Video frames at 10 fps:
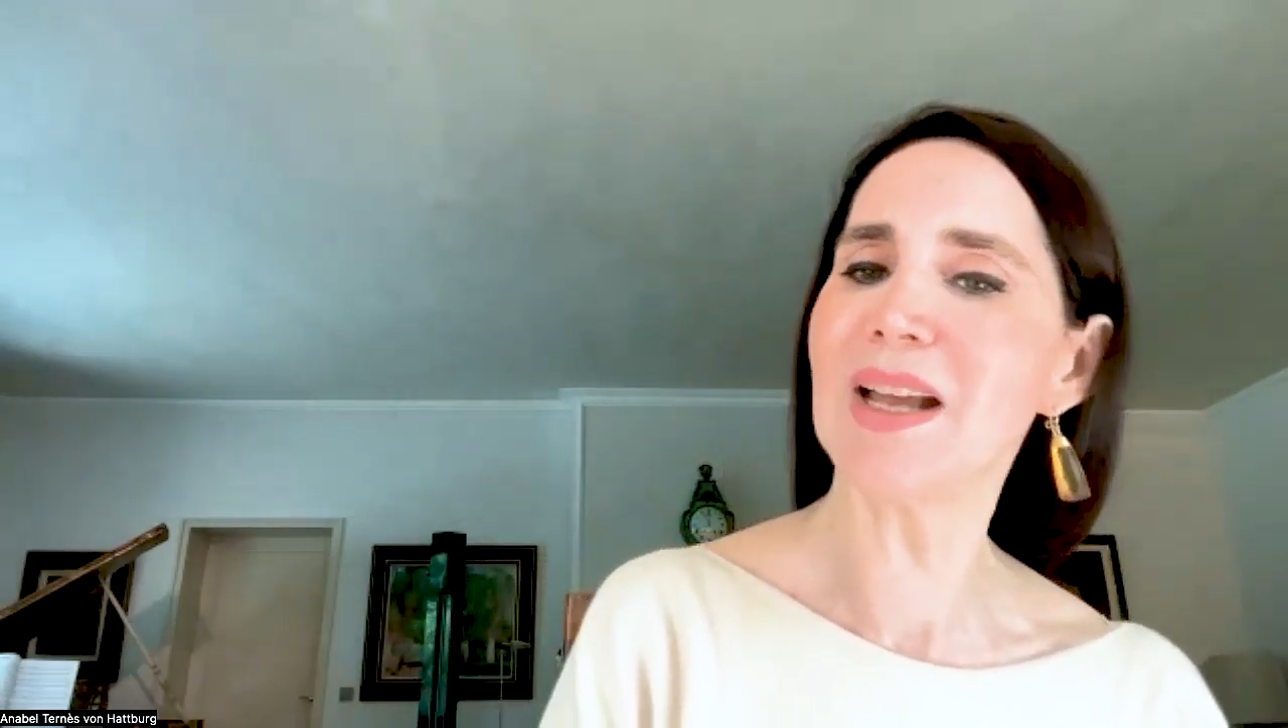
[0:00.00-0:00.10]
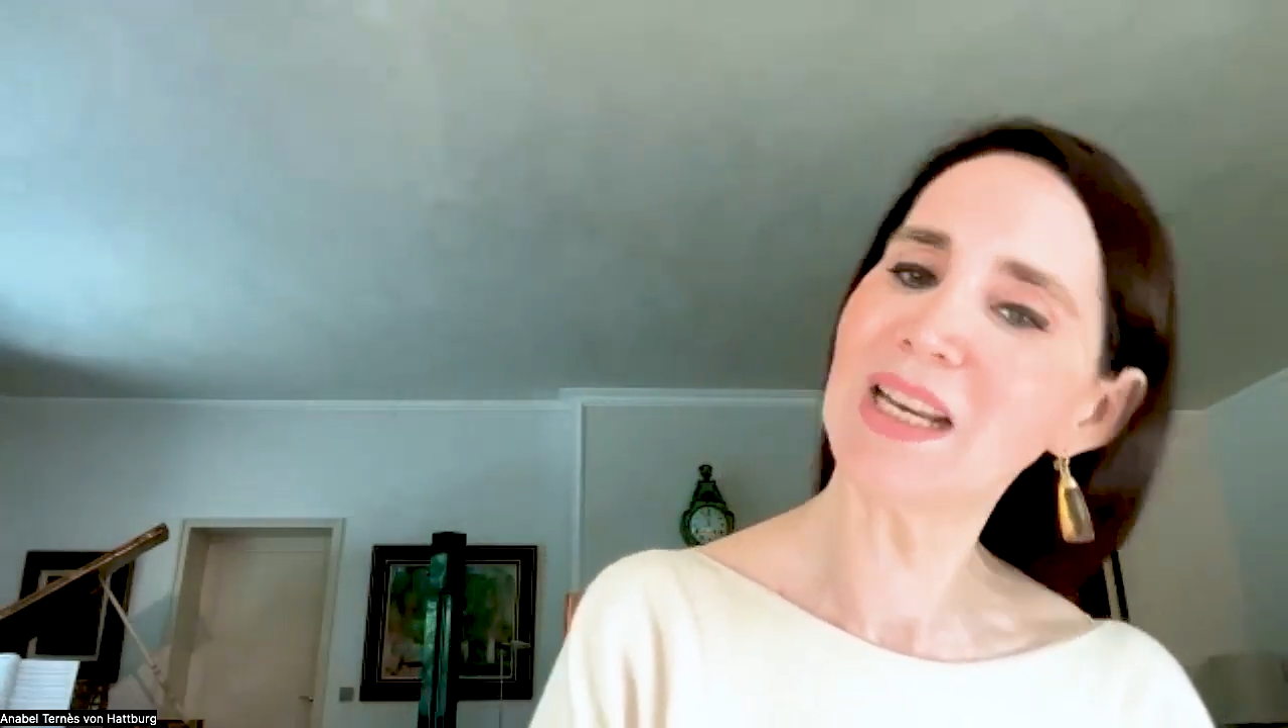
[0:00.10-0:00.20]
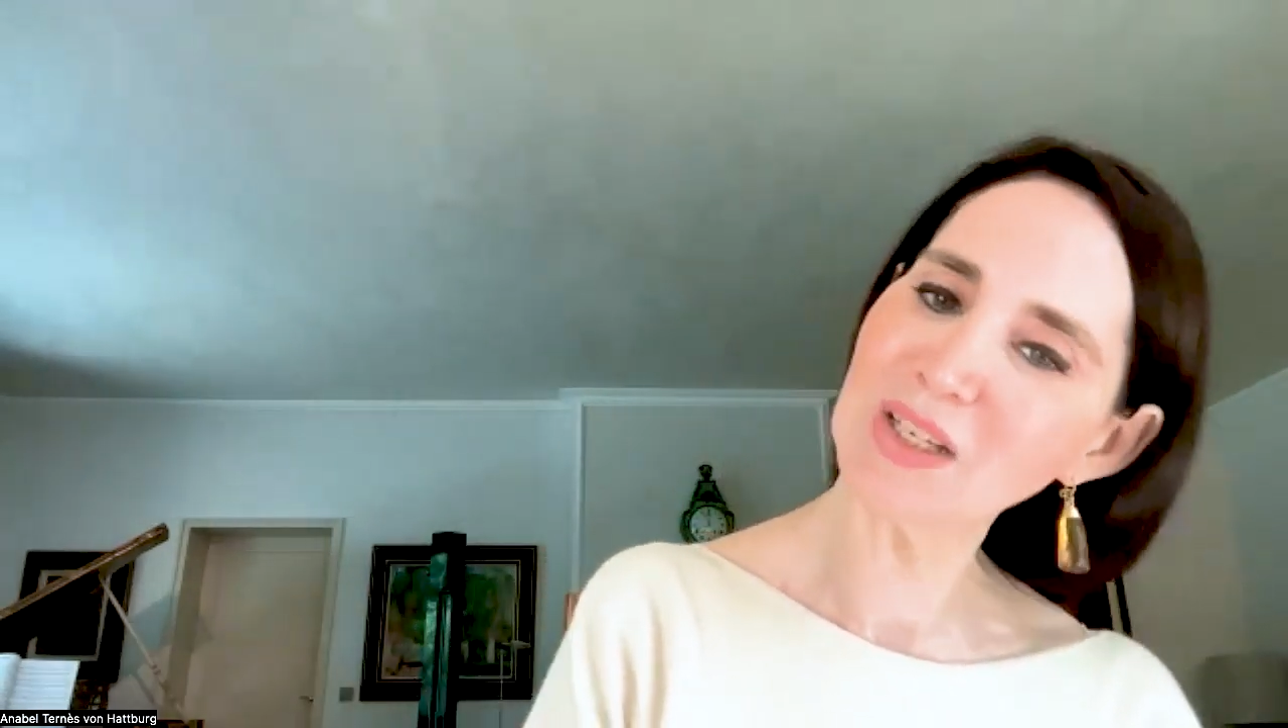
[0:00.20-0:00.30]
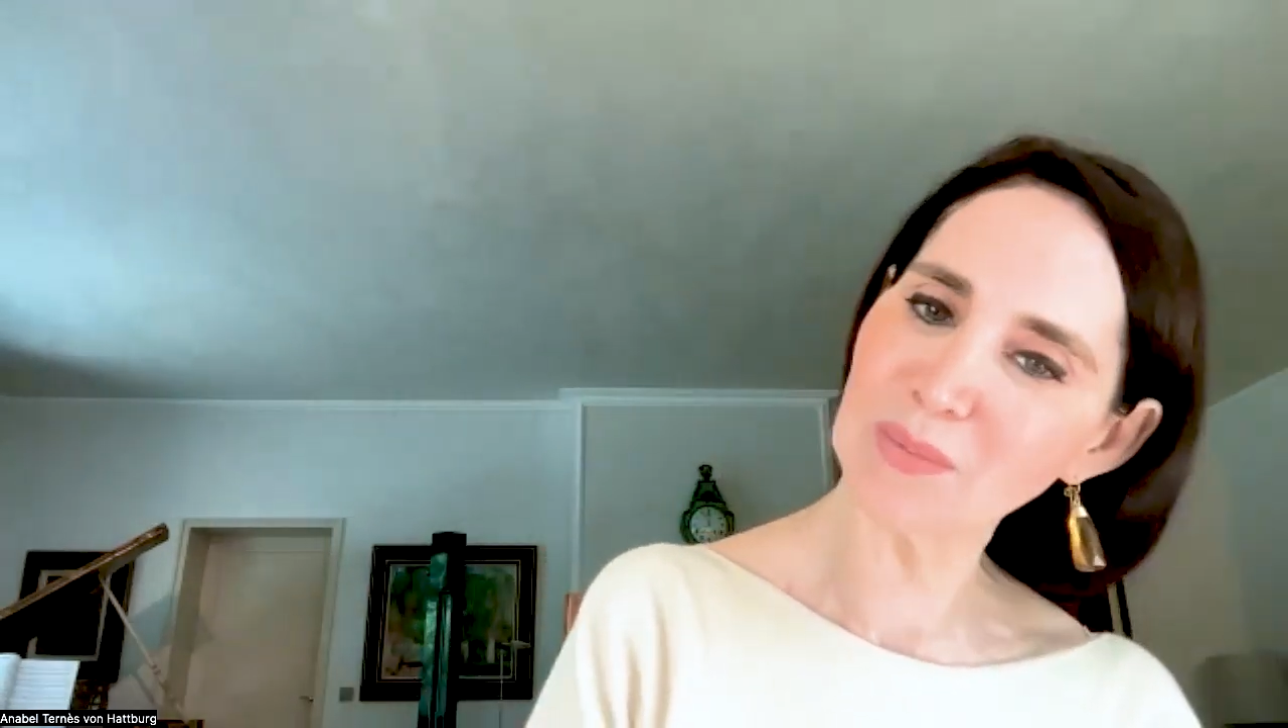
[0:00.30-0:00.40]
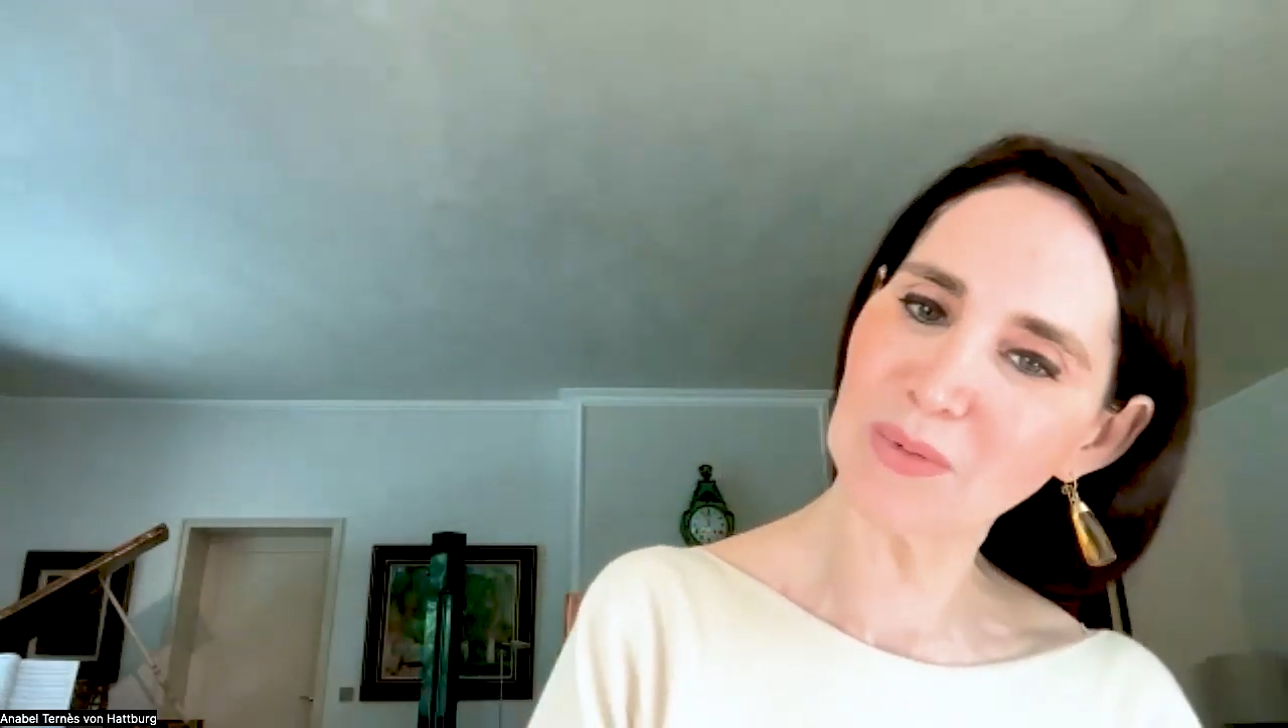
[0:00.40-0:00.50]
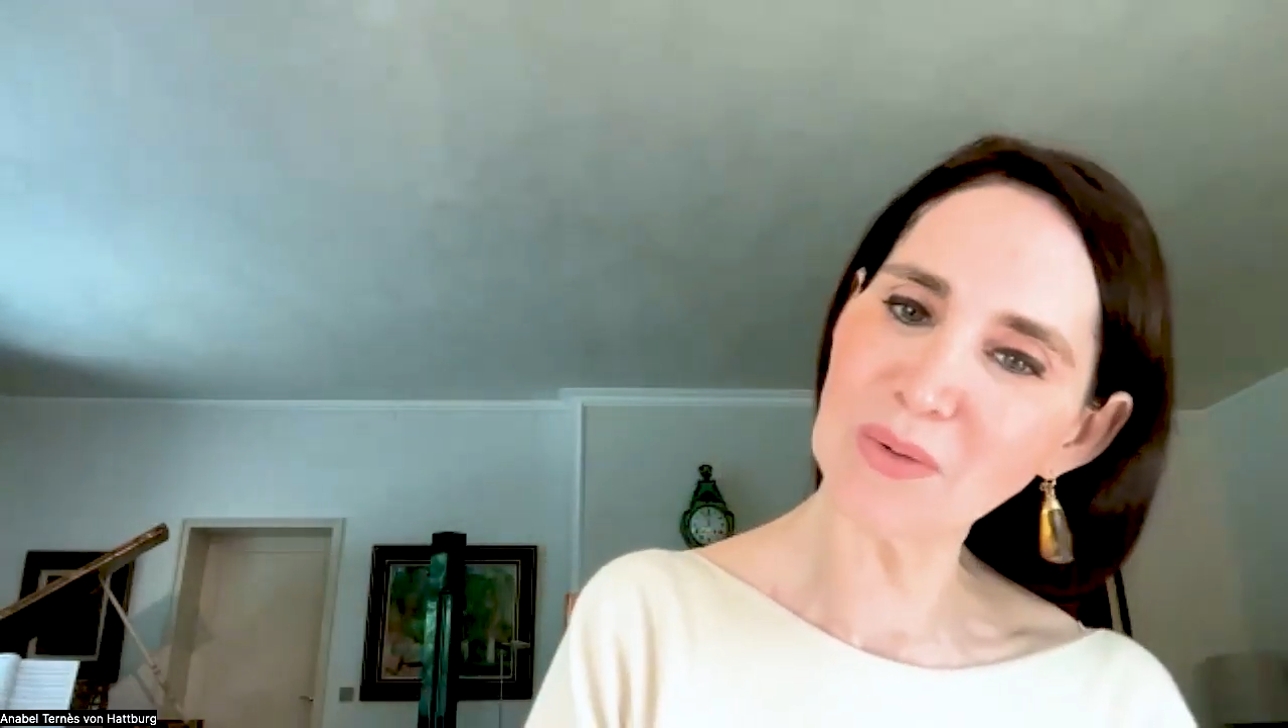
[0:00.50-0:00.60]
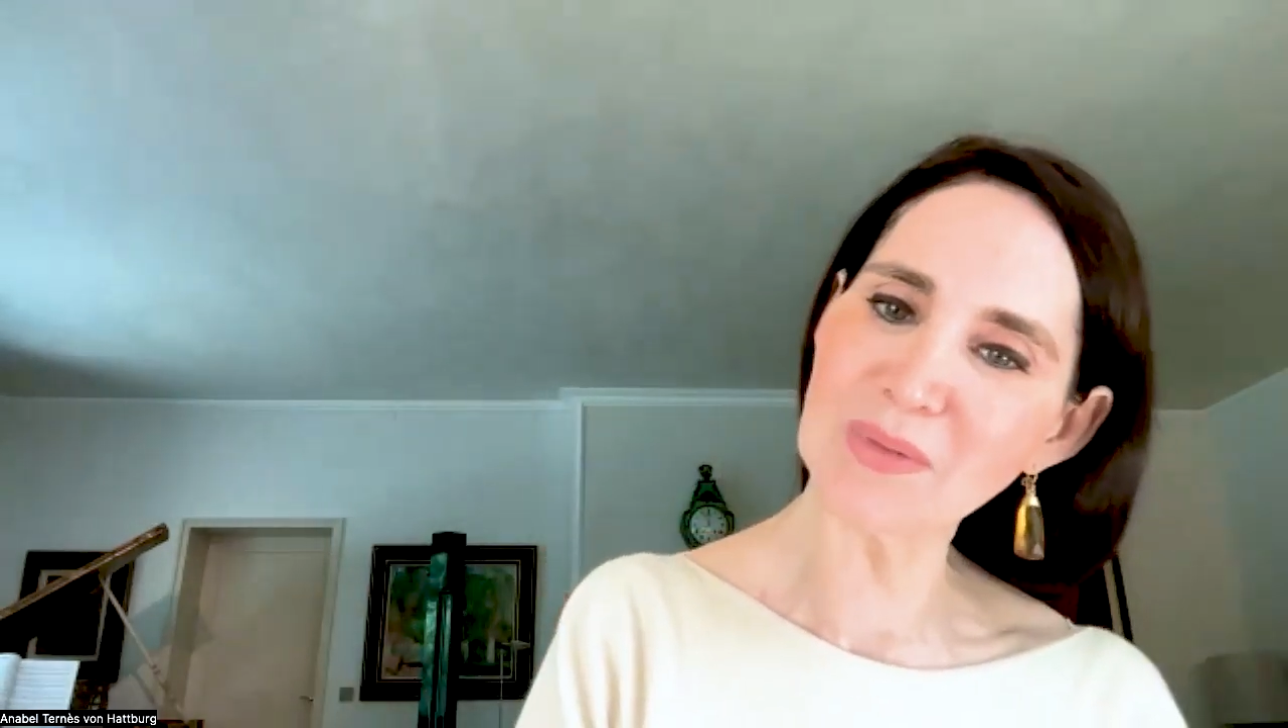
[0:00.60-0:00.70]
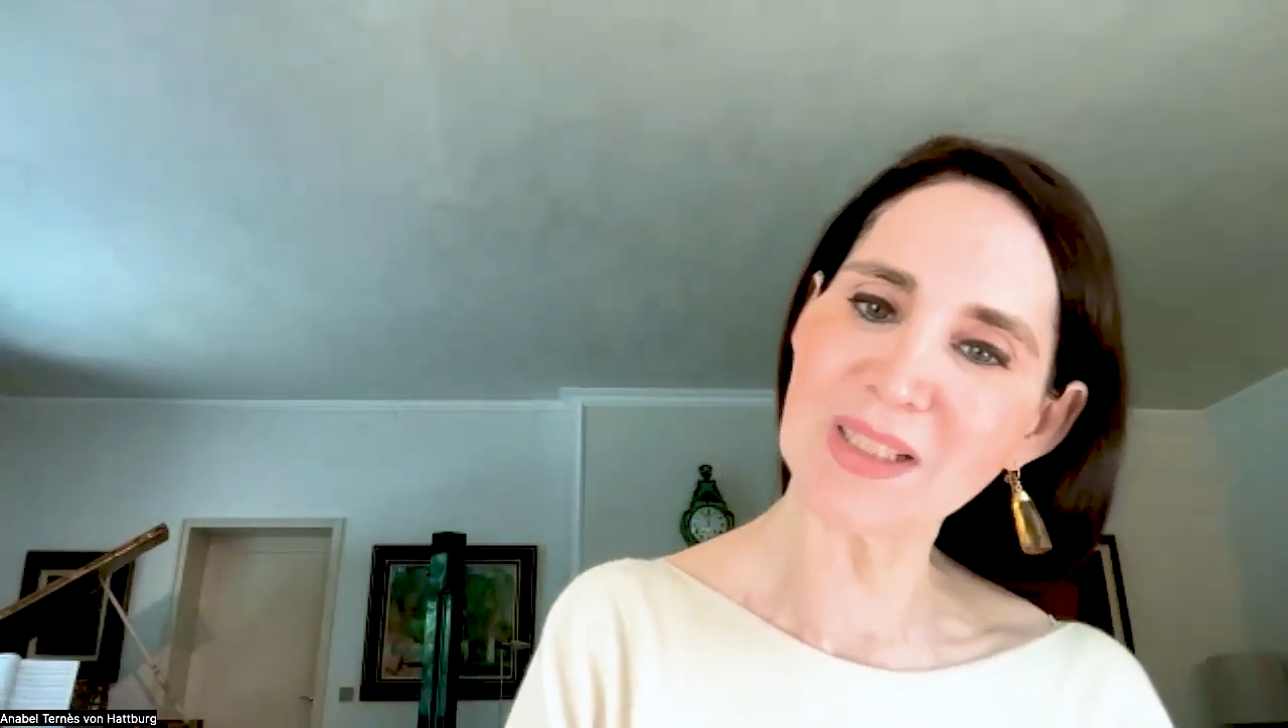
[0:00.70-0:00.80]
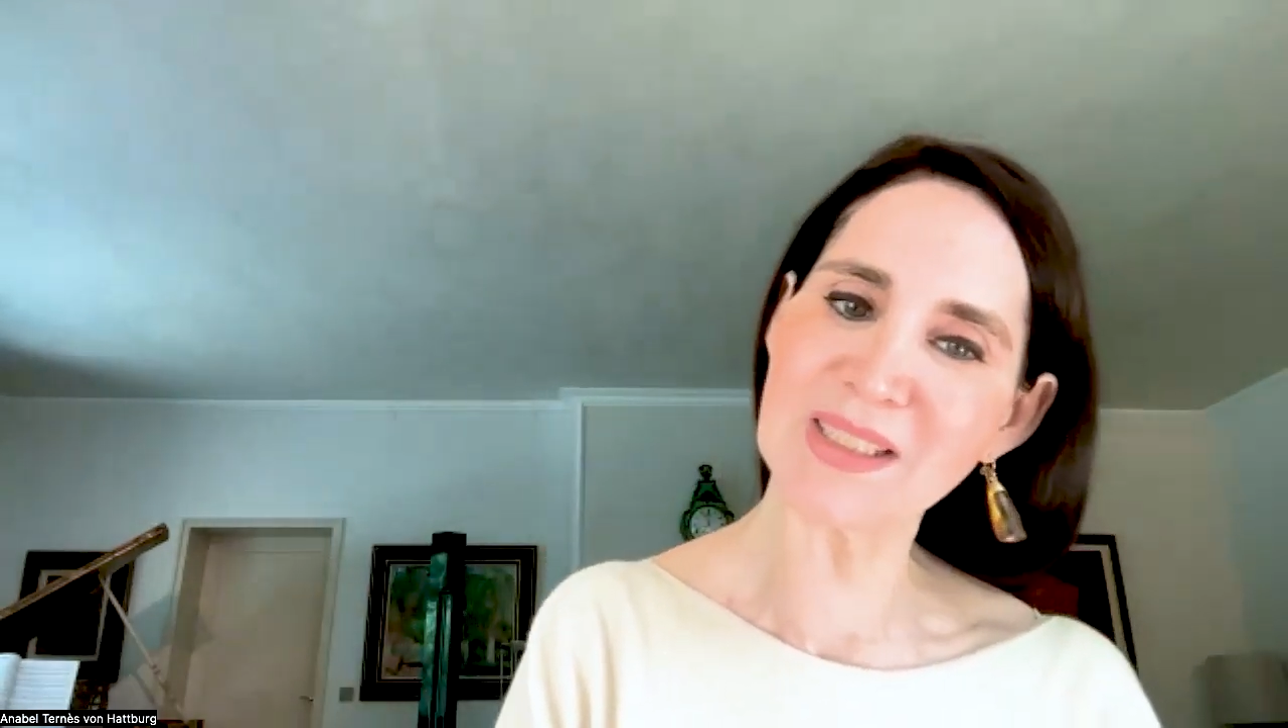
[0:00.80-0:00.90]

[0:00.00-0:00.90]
and approval